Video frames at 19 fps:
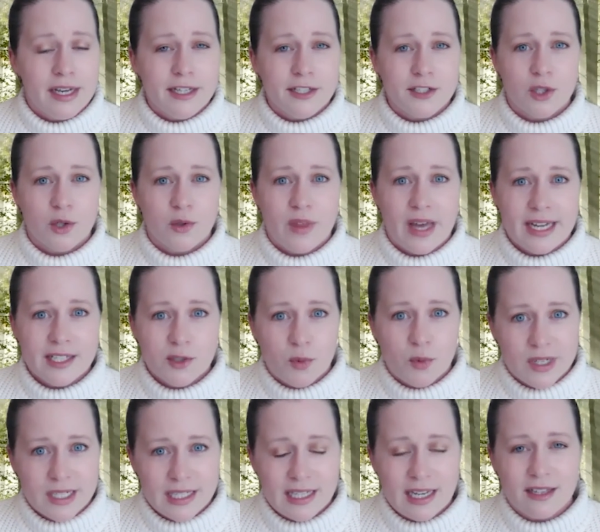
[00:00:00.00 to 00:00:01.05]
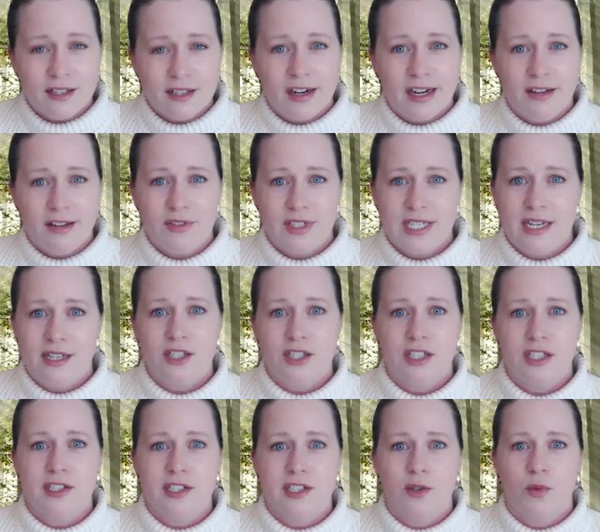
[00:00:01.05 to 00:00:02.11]
So that's one of the other
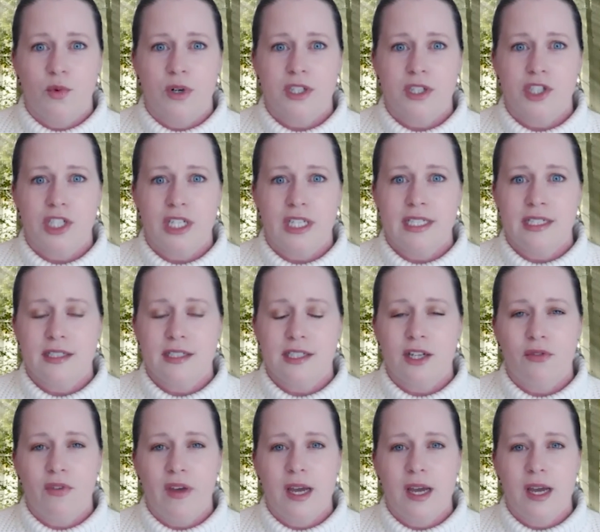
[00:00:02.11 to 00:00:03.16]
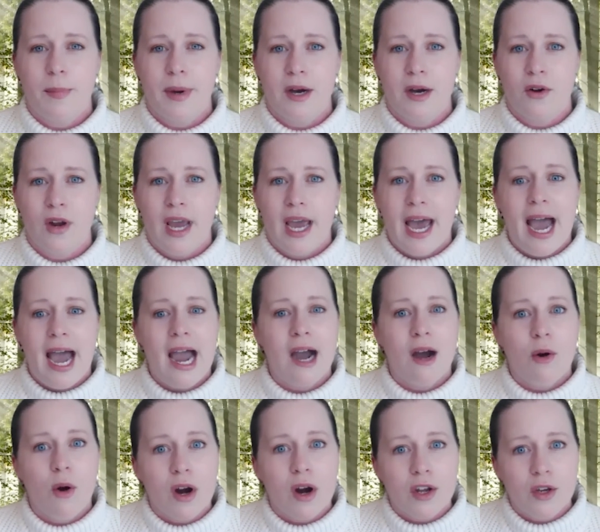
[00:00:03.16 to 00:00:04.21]
invitations in the worksheet, is to think about
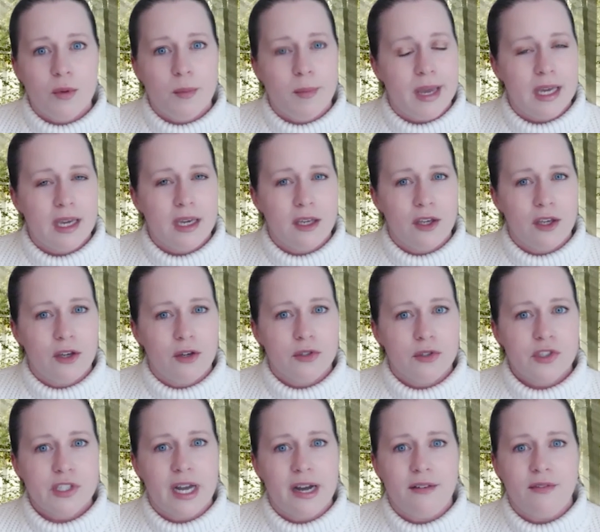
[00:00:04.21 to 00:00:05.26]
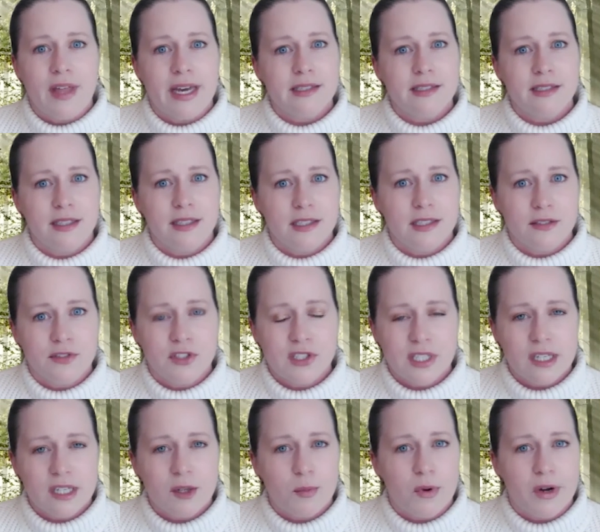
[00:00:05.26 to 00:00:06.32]
how are you making use of that sense of
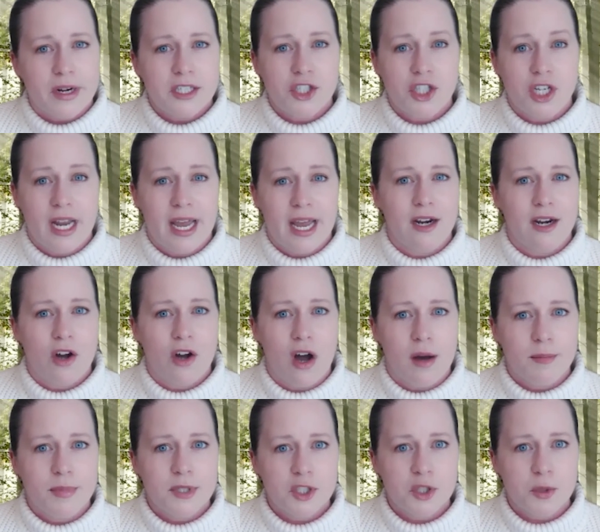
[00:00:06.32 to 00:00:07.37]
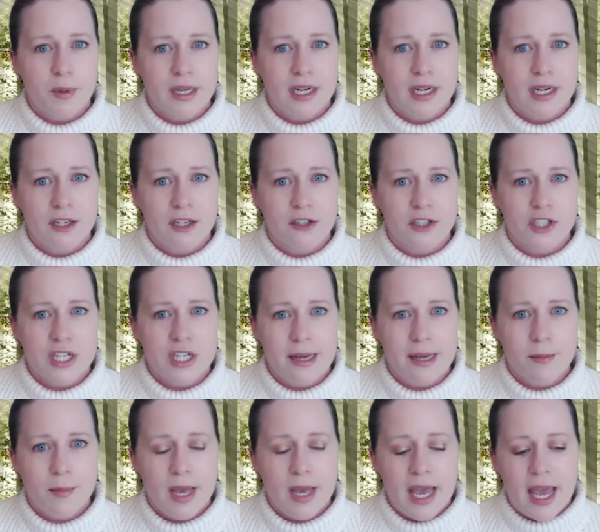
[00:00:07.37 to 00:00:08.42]
celebration and accomplishment in your
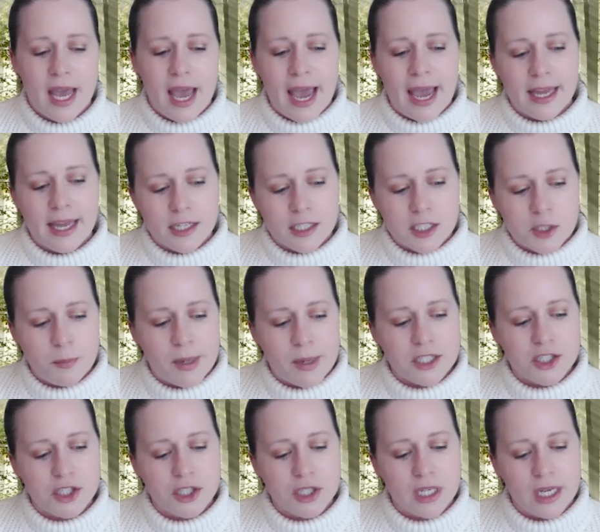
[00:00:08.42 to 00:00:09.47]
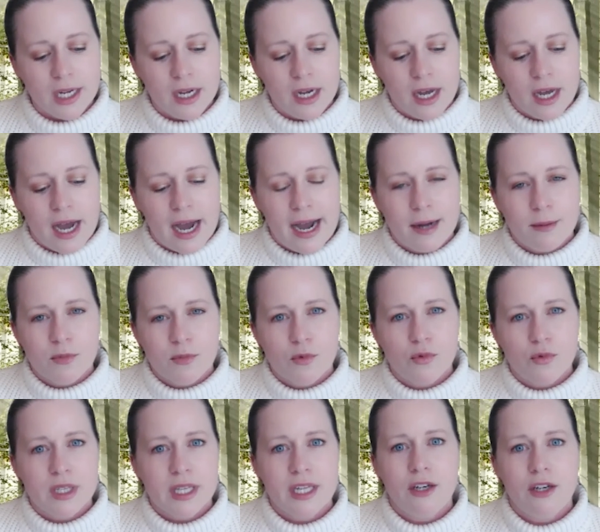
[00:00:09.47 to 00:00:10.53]
team, and especially
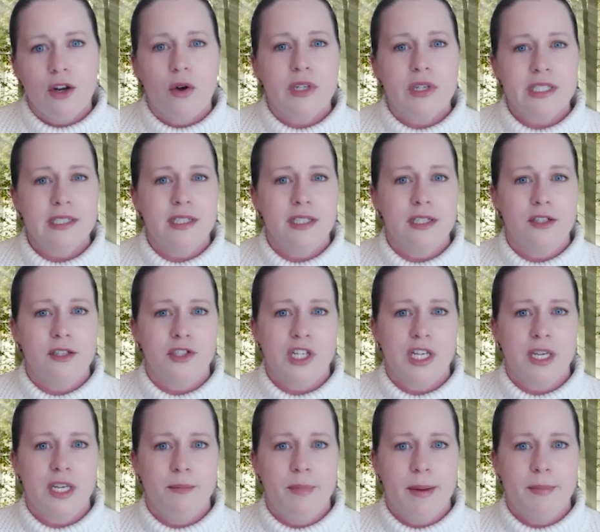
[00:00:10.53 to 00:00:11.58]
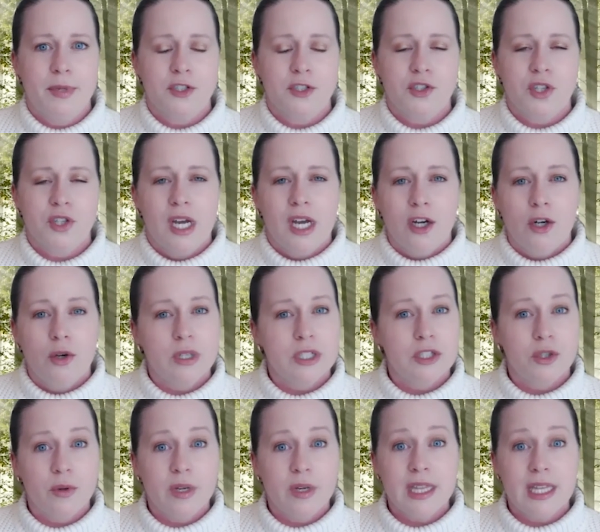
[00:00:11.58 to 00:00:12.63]
really noticing your team members who are
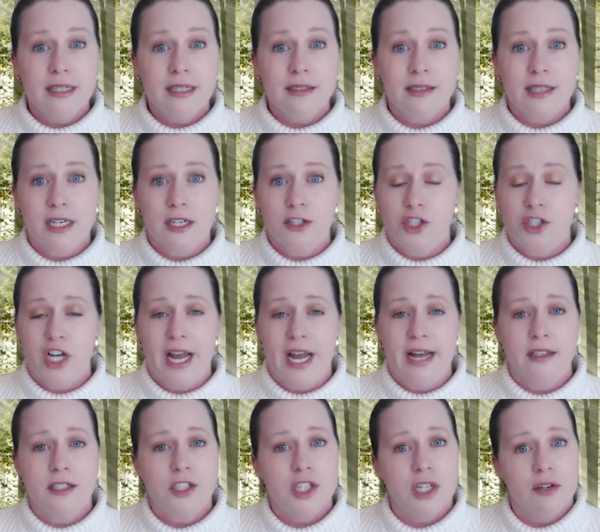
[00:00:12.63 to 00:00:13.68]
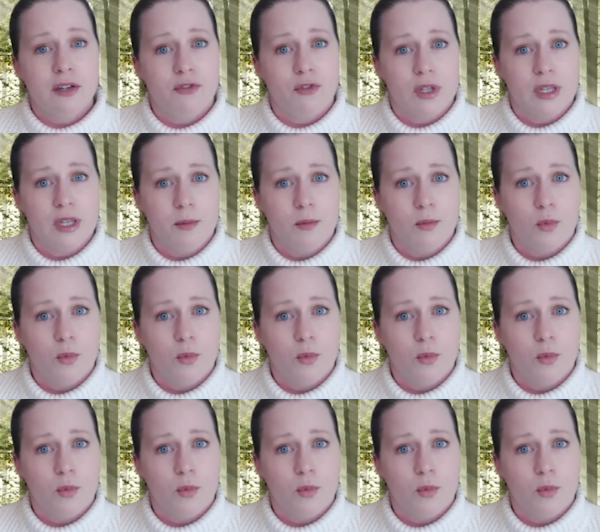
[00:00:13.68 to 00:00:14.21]
doing things that are challenging for them.